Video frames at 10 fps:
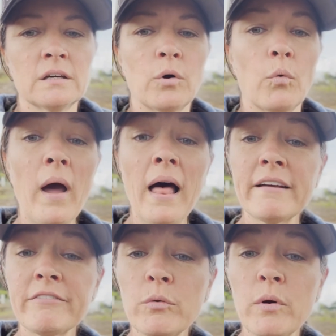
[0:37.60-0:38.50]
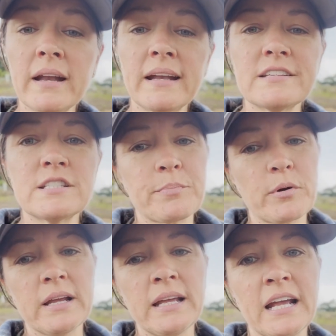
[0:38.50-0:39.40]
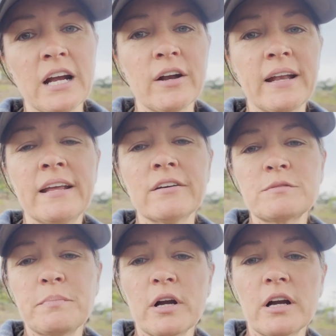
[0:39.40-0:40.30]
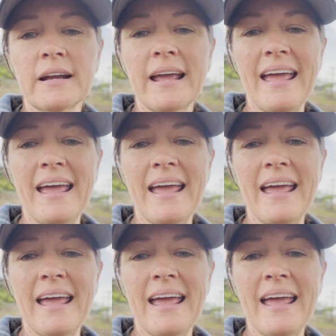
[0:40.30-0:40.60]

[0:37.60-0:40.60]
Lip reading: Well, everyone, it is spring here in Healdsburg